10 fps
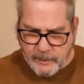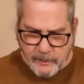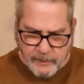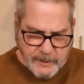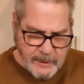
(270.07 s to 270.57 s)

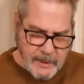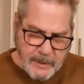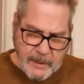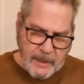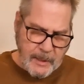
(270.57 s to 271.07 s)
use
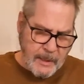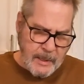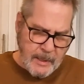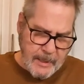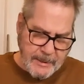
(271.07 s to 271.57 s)

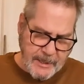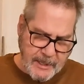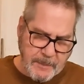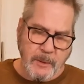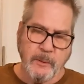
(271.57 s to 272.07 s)
a
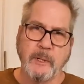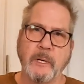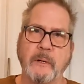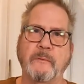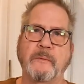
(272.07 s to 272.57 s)
teaspoon
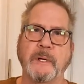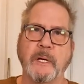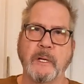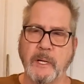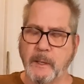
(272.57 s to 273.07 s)
of
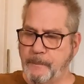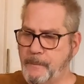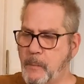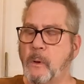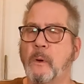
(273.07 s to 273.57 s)
vanilla
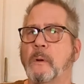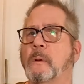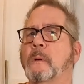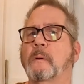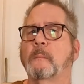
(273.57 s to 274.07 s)

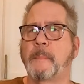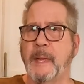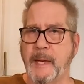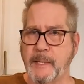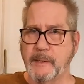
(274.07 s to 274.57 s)

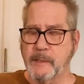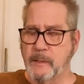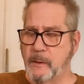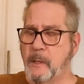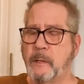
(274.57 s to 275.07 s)

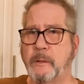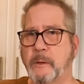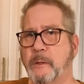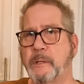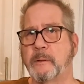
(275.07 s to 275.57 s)
paste. You
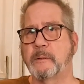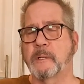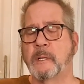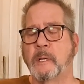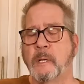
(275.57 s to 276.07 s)
could use
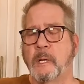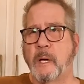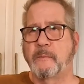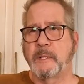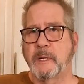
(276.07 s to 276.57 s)

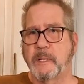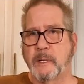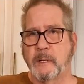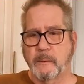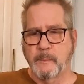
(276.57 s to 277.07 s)
a
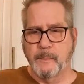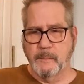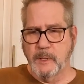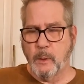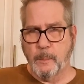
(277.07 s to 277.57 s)
vanilla,
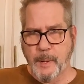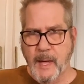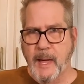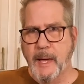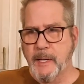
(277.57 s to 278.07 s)
a
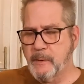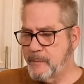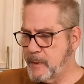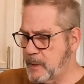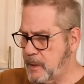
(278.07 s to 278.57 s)
pod of
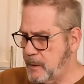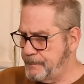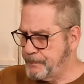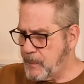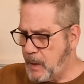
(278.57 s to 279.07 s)
vanilla.